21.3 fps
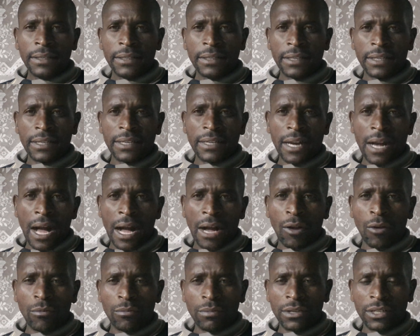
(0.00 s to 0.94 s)
Like now, a
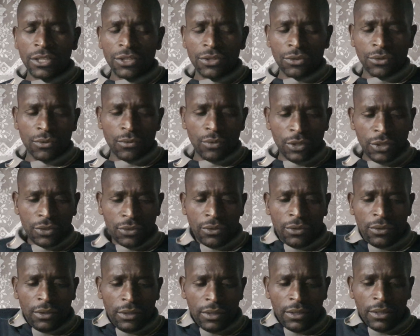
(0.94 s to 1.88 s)
comprehension question
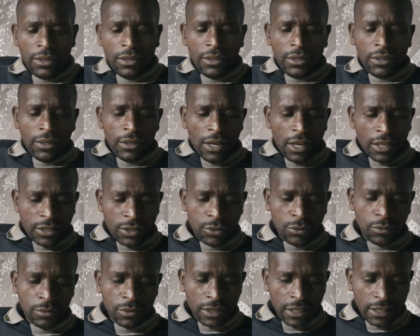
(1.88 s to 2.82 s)

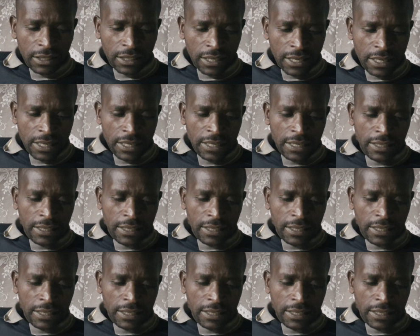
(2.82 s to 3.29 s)
assumes that the